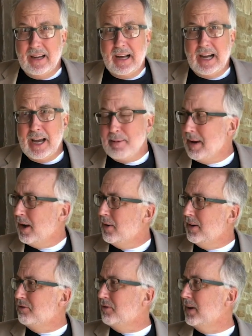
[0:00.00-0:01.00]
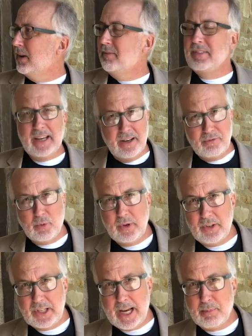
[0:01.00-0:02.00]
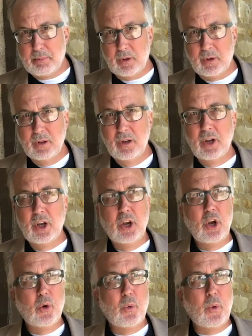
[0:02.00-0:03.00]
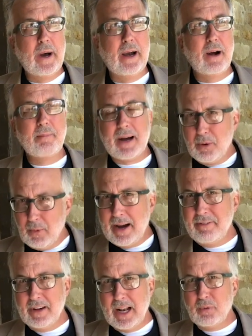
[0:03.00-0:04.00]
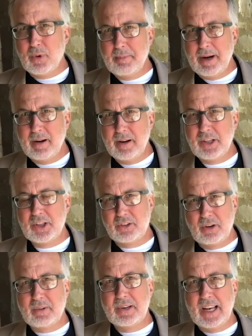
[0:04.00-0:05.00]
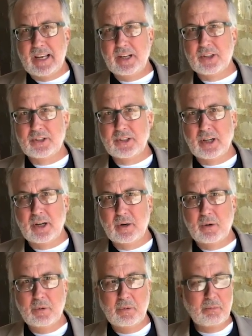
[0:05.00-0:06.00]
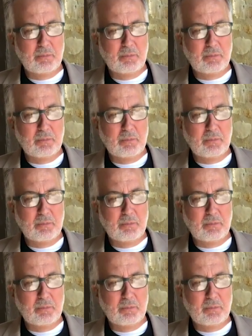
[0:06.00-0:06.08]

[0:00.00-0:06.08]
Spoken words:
I am out in front of Danforth Chapel, where my wife and I were married just over 10 years ago.